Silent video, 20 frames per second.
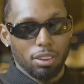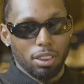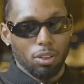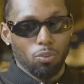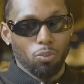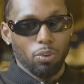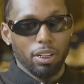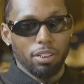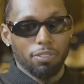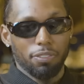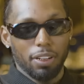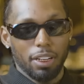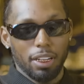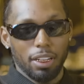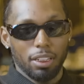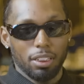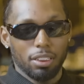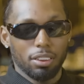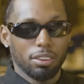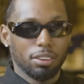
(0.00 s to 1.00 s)
Like what if
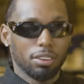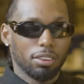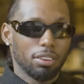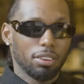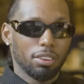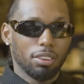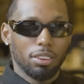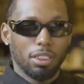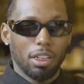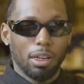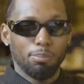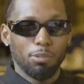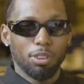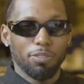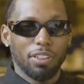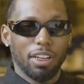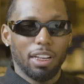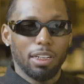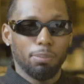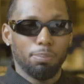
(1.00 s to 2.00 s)
like I'm
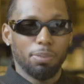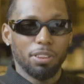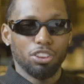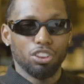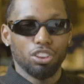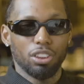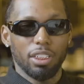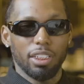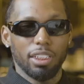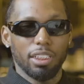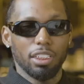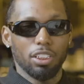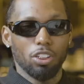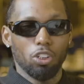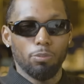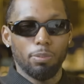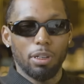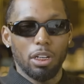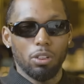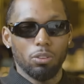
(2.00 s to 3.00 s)
moving like the pigeon lady in
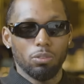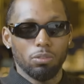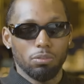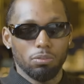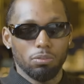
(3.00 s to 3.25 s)
Home Alone.